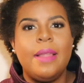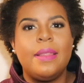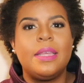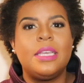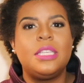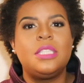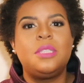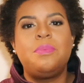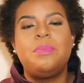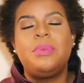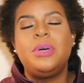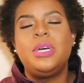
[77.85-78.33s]

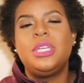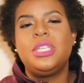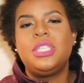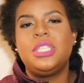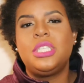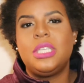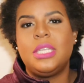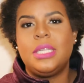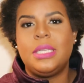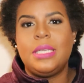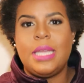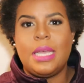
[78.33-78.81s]
let's
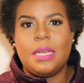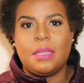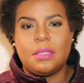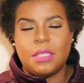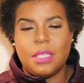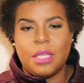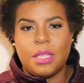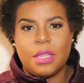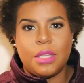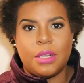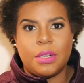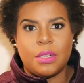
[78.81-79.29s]
push it down
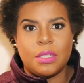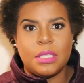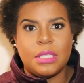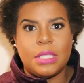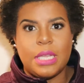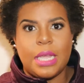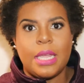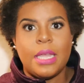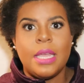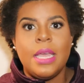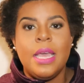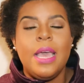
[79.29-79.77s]
to
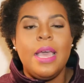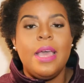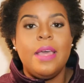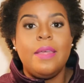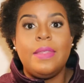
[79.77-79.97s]
Thursday.